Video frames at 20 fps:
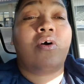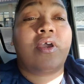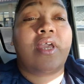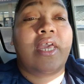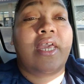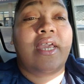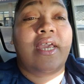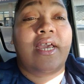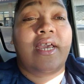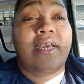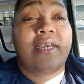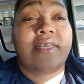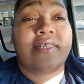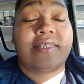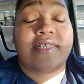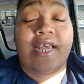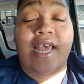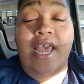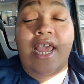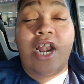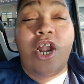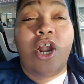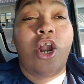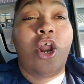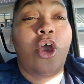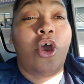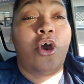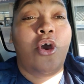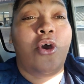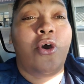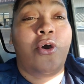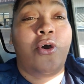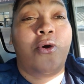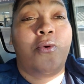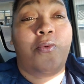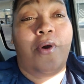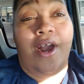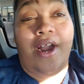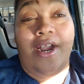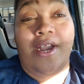Okay guys, hello,
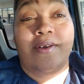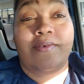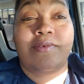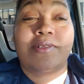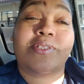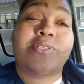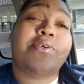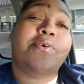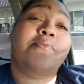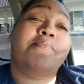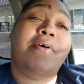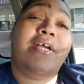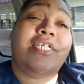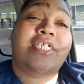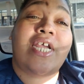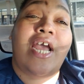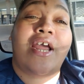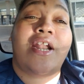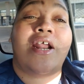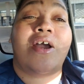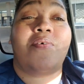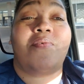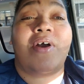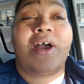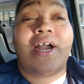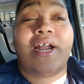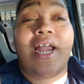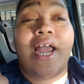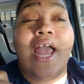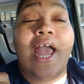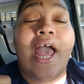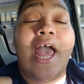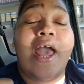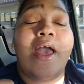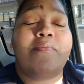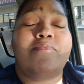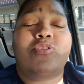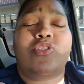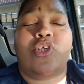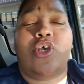welcome to my channel,
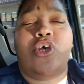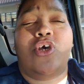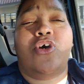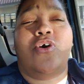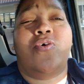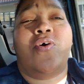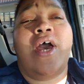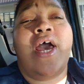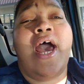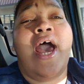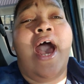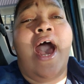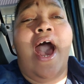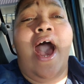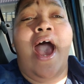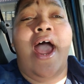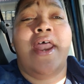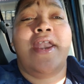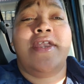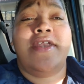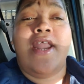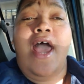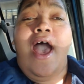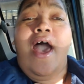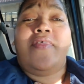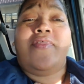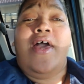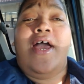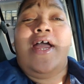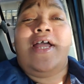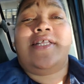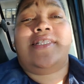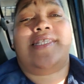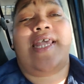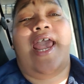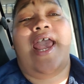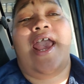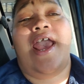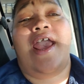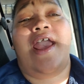welcome to another
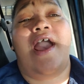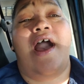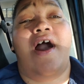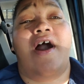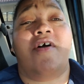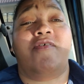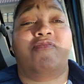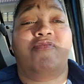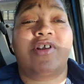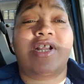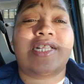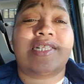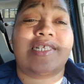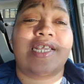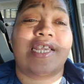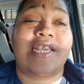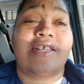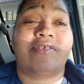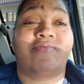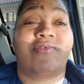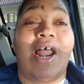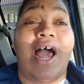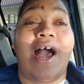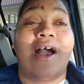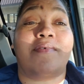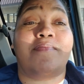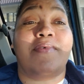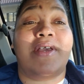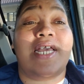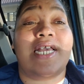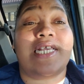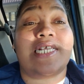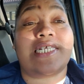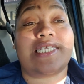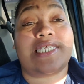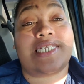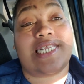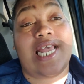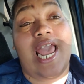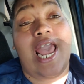day of Fritzi's
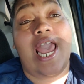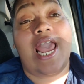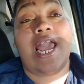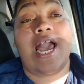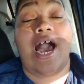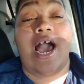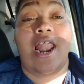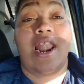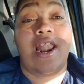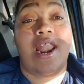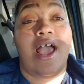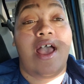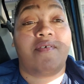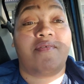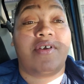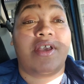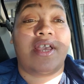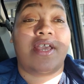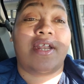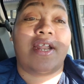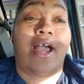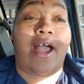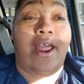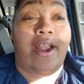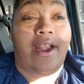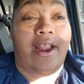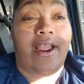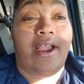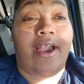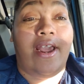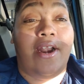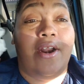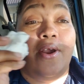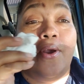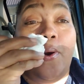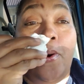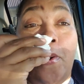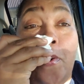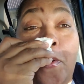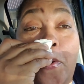Vlogmas, day 11, and I got a
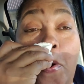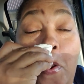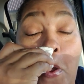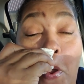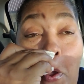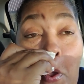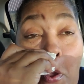cold.